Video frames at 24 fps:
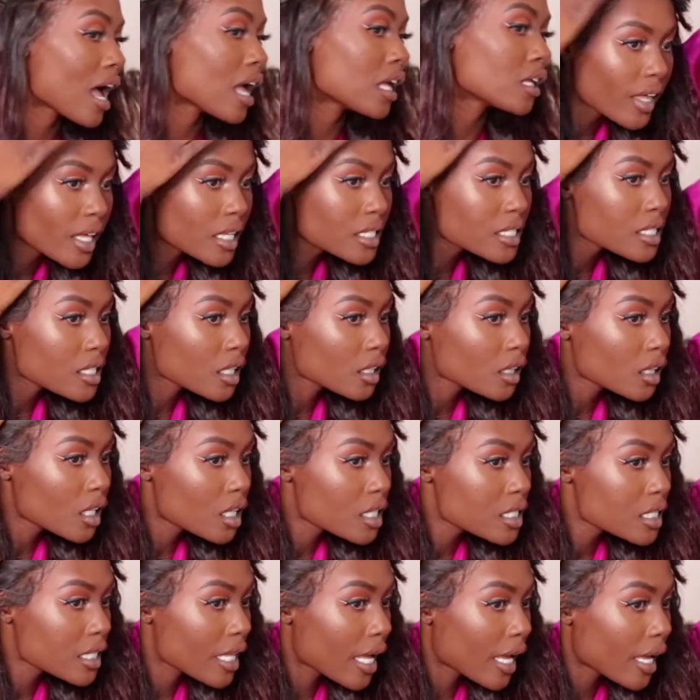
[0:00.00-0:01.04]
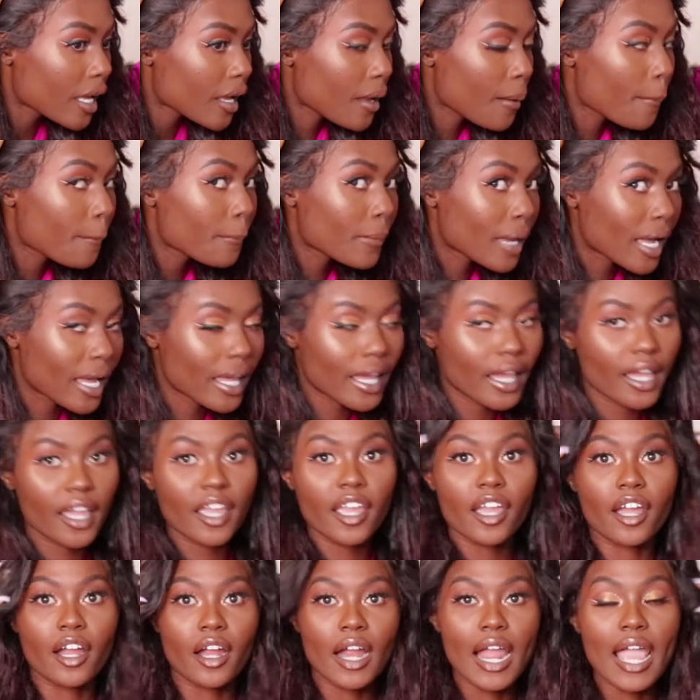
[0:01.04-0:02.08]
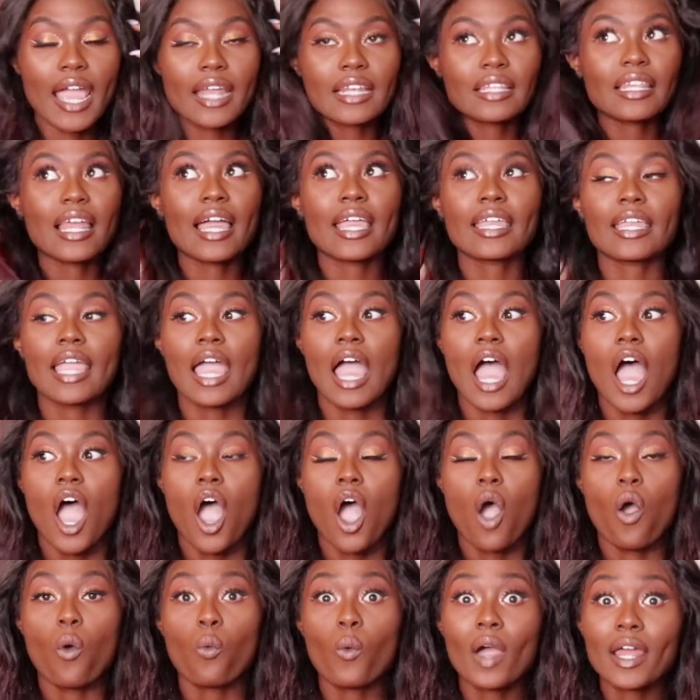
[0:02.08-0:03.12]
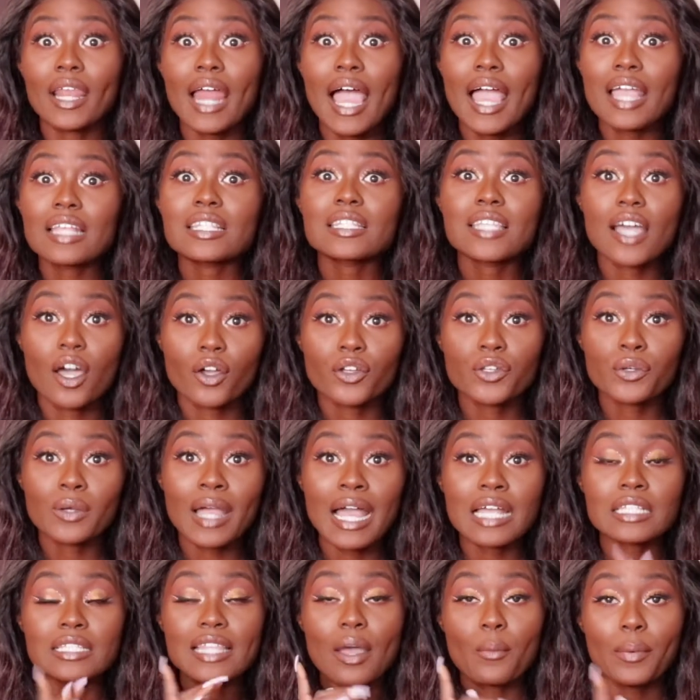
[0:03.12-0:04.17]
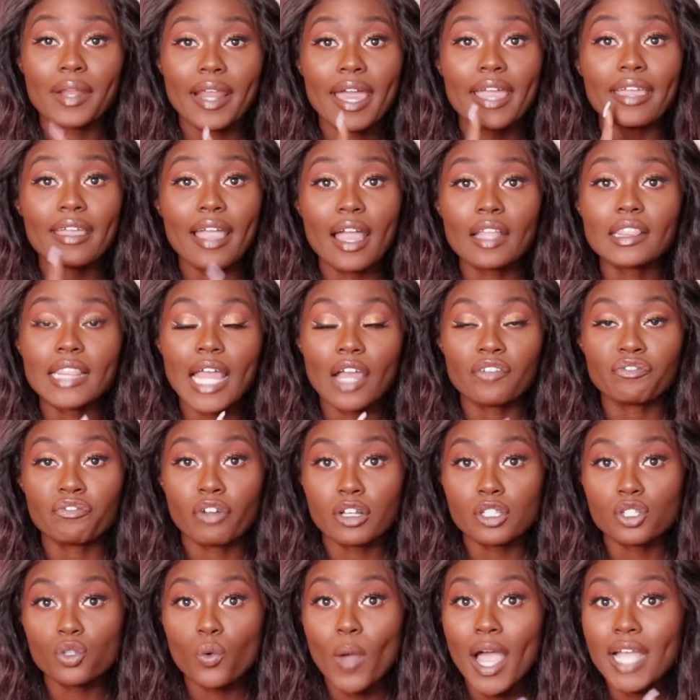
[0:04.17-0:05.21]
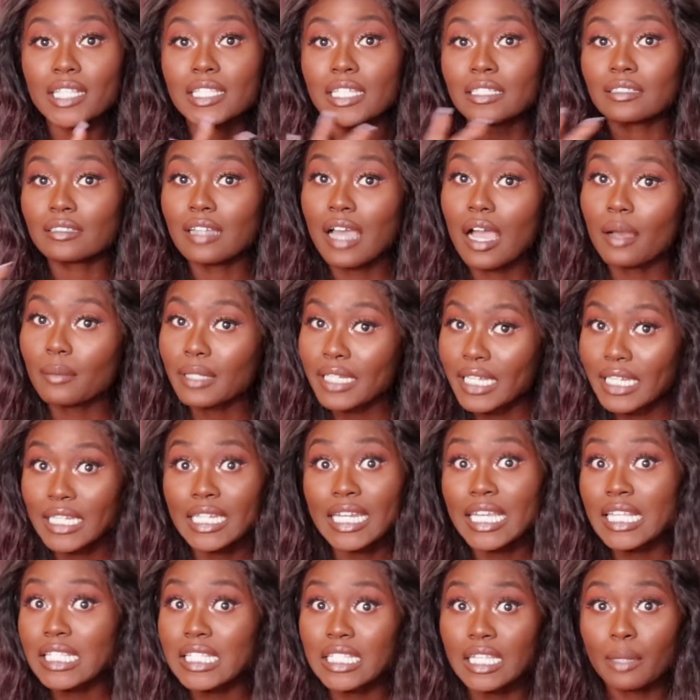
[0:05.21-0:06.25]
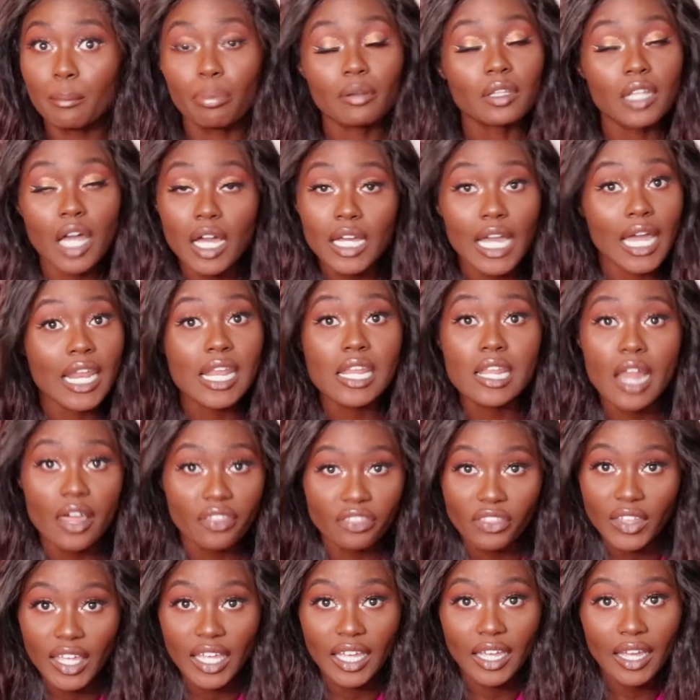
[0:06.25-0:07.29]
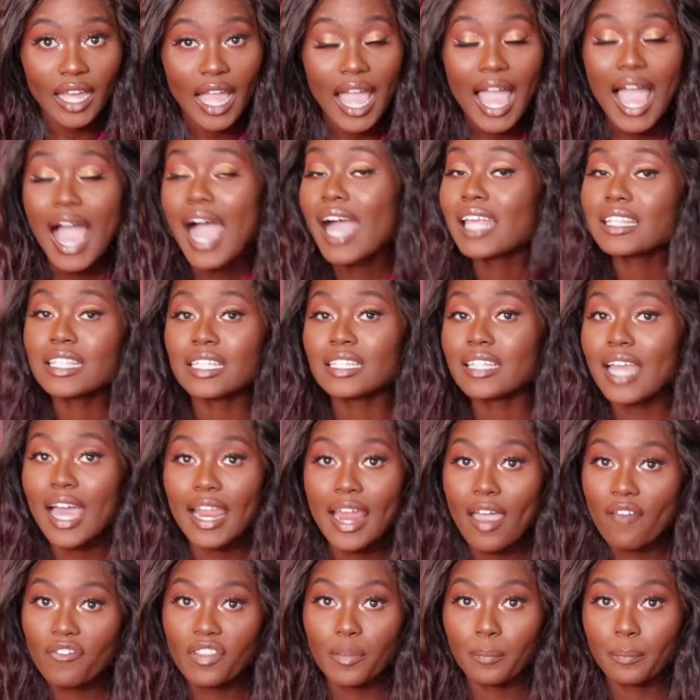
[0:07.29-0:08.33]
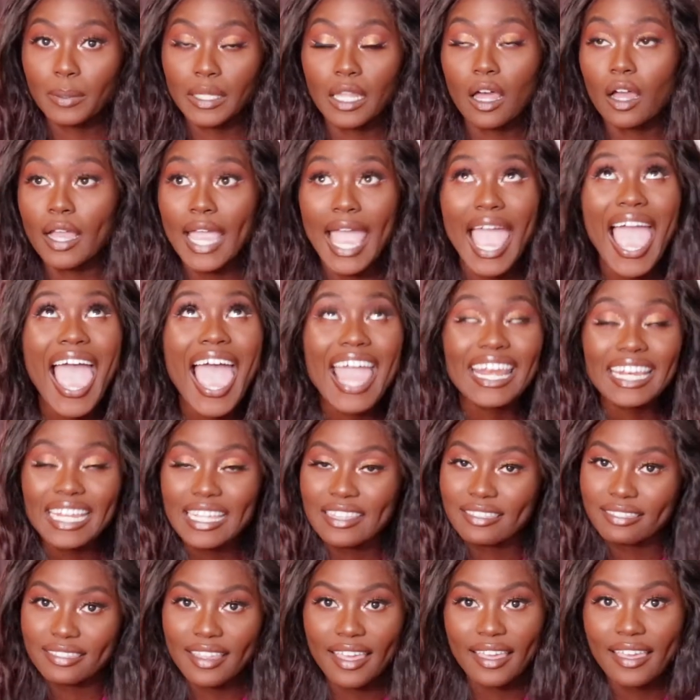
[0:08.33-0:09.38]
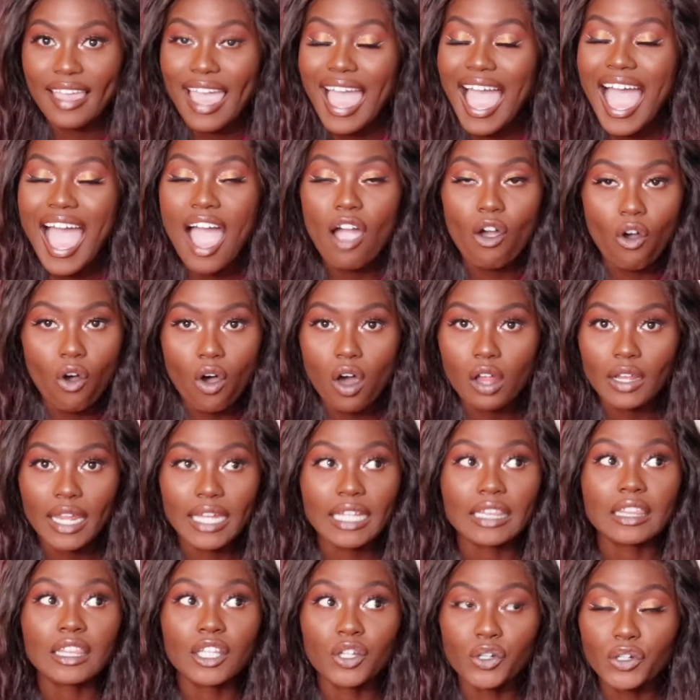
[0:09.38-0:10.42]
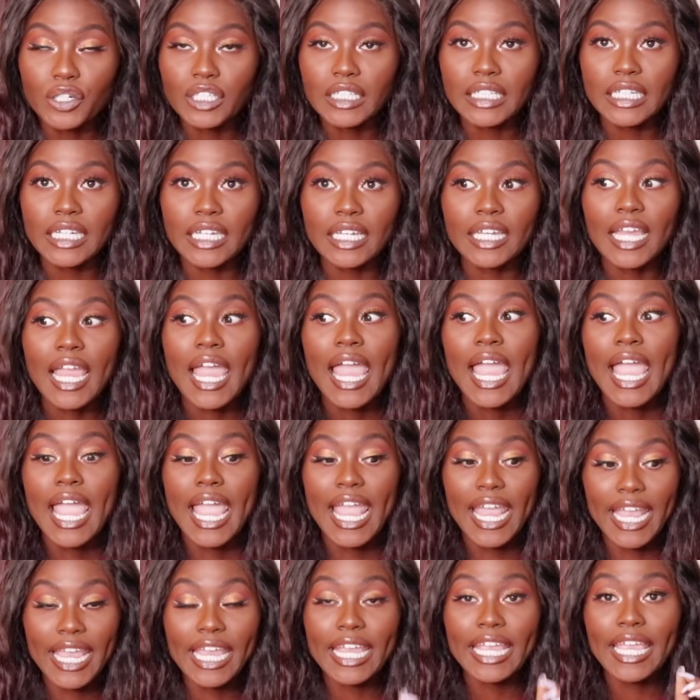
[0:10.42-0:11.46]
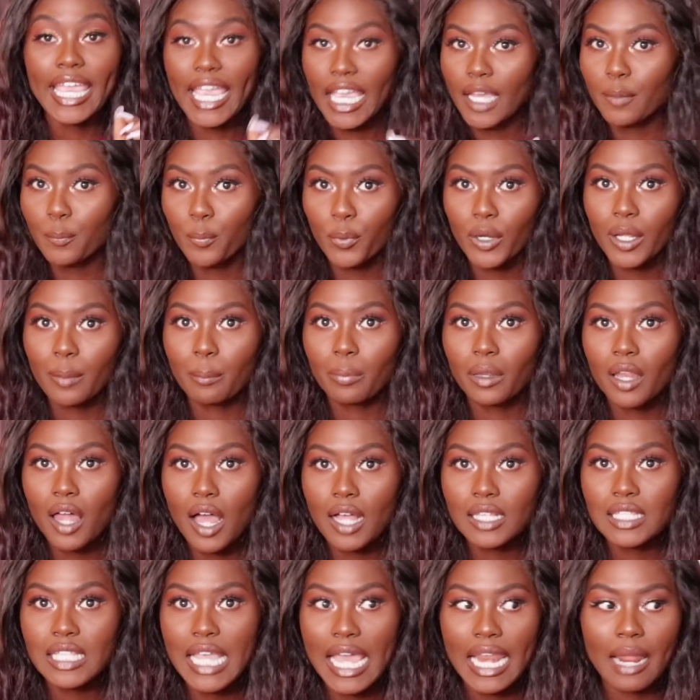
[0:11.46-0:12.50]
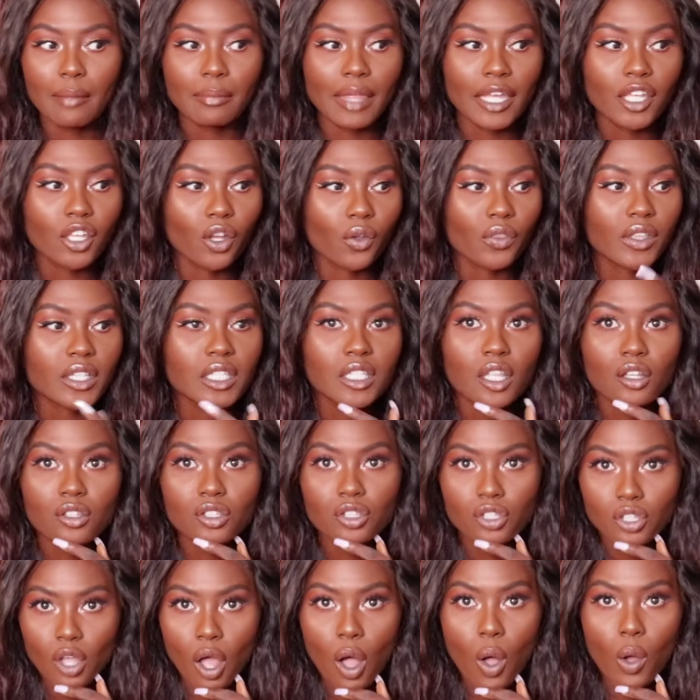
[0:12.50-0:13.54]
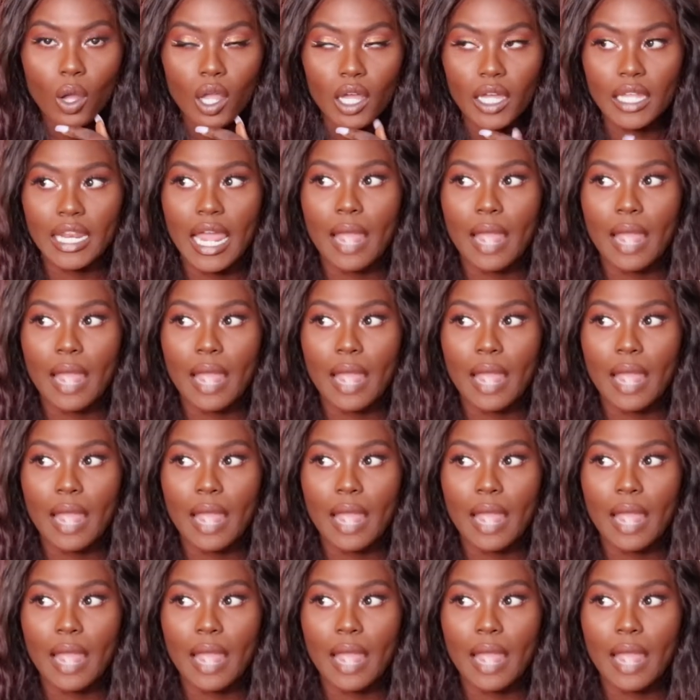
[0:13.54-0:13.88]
This looks like my hair. And, like, when I tell you guys that when I got that frontal, I did not need to pluck nothing. I did not have to pluck anything at all. Like, literally, it came pre-plucked, and I'm like, yo, this looks so good.